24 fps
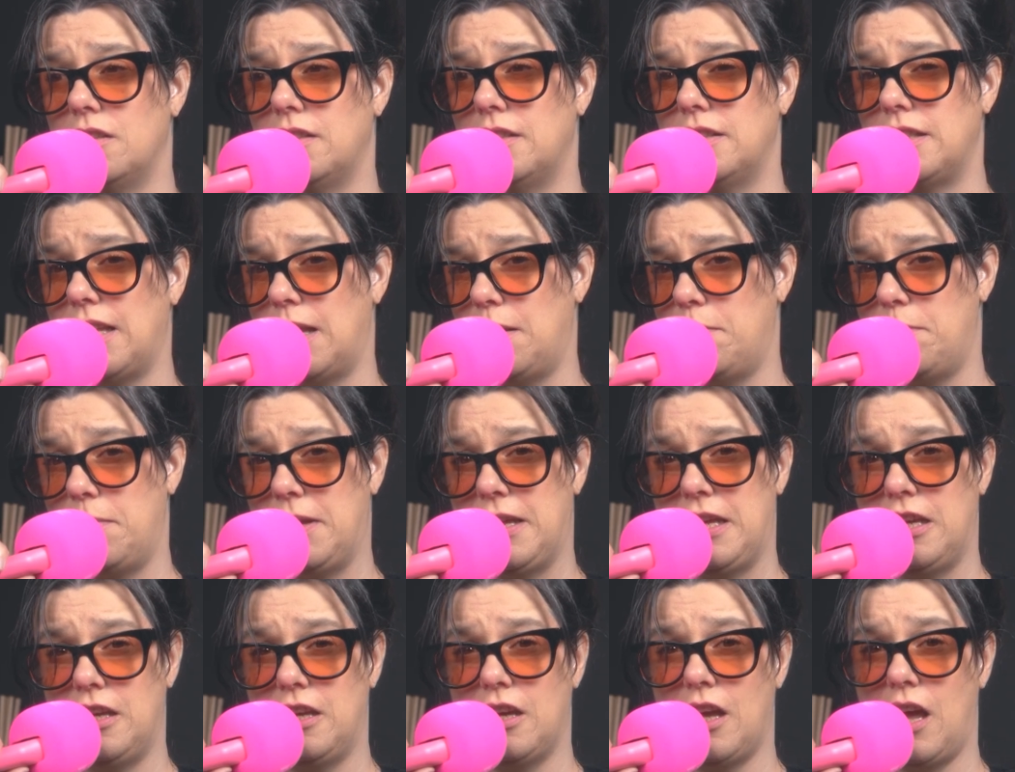send
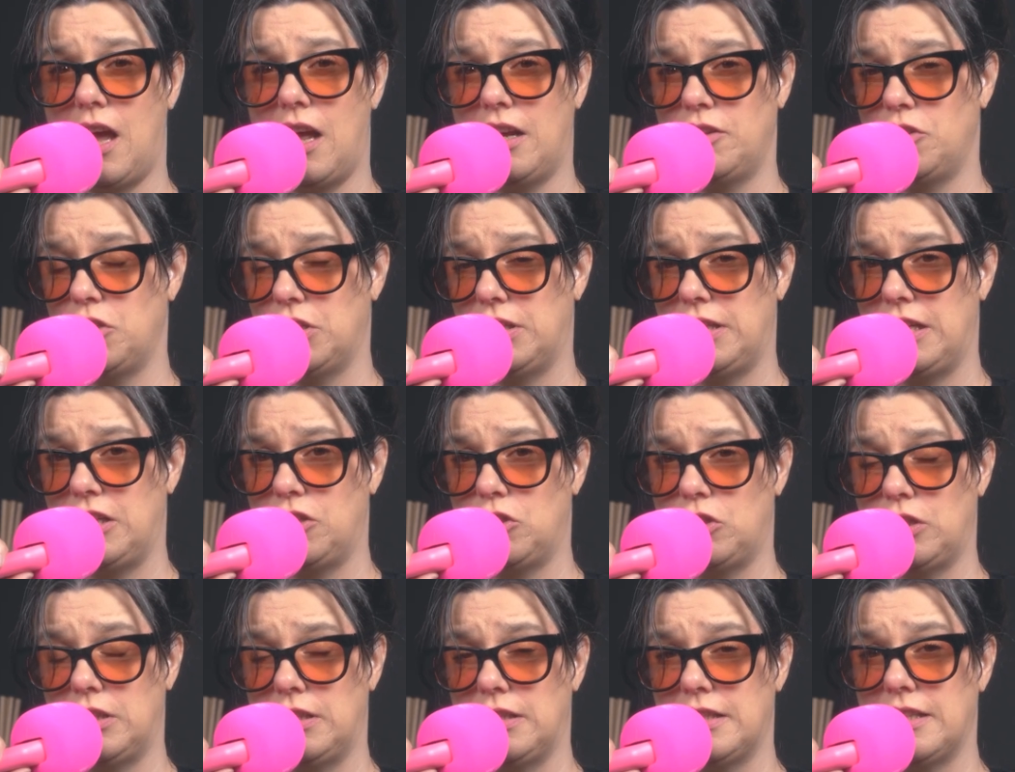me
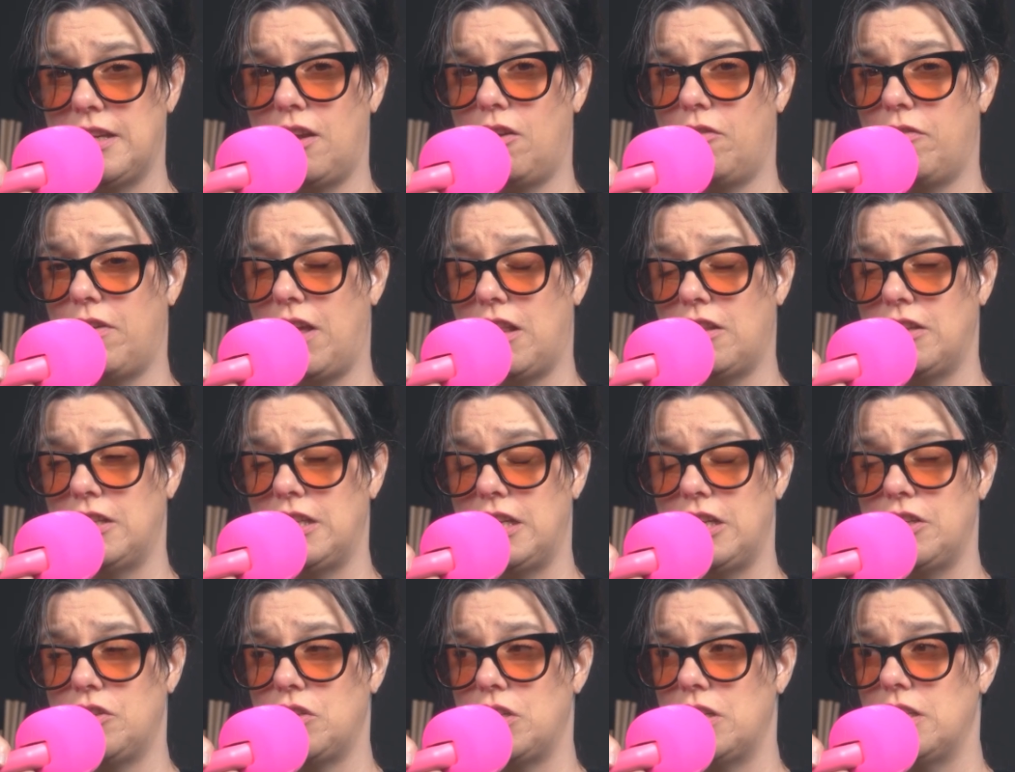adulations and
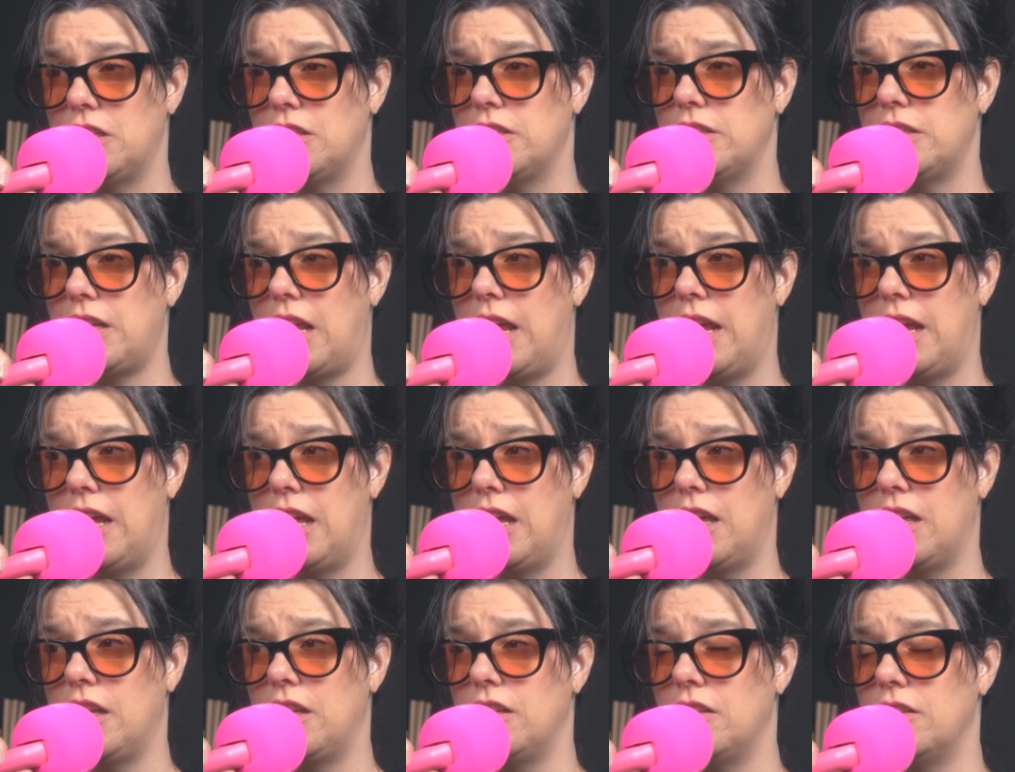validations
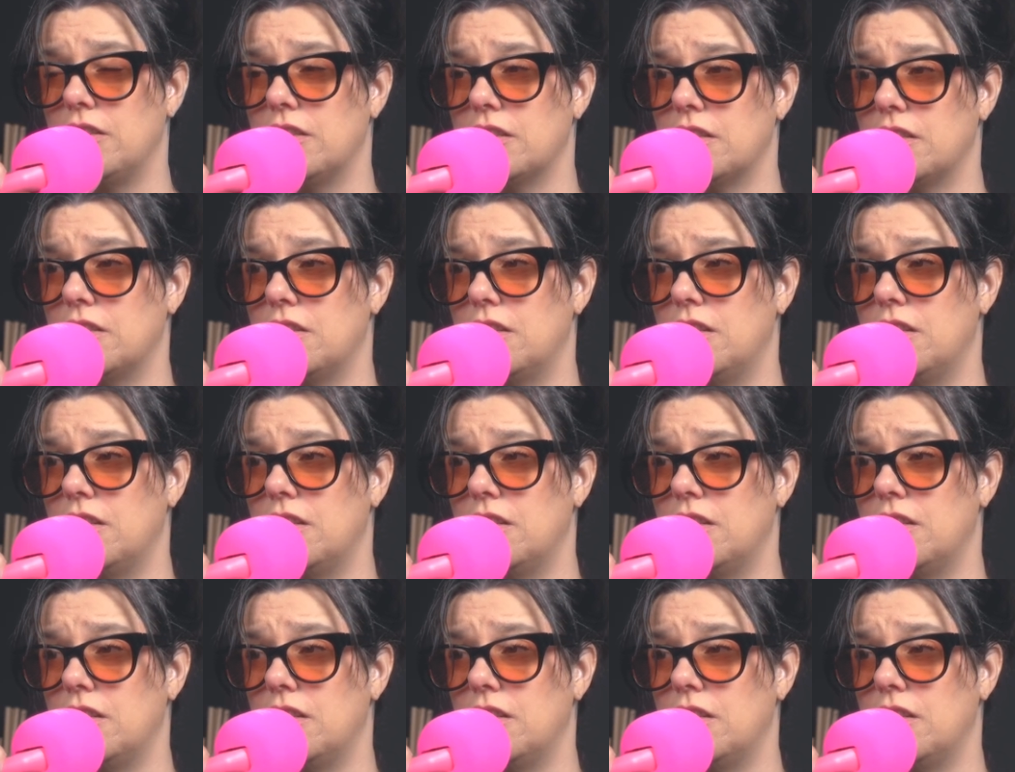and